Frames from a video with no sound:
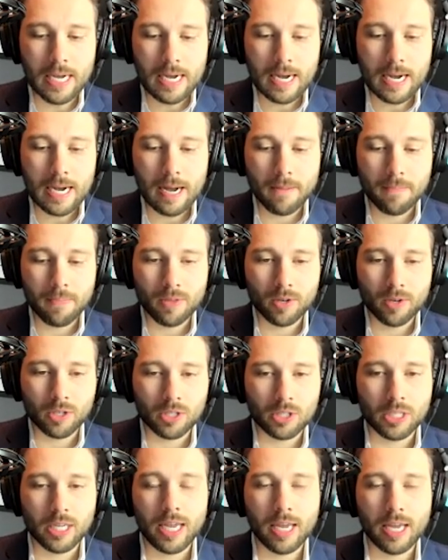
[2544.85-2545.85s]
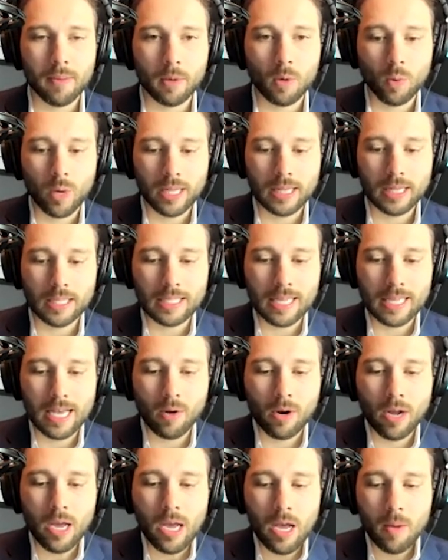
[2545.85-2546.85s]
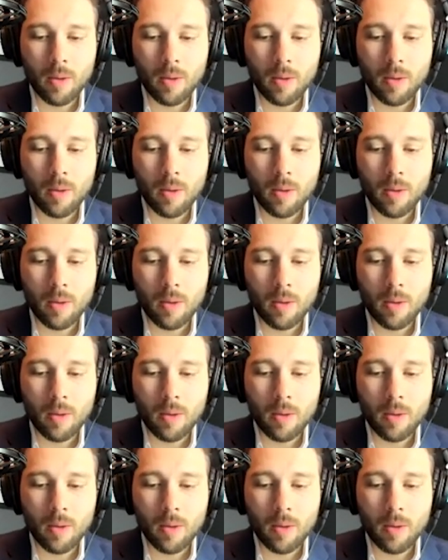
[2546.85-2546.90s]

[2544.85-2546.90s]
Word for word: They're going to say, hey, I'm going to wait this out.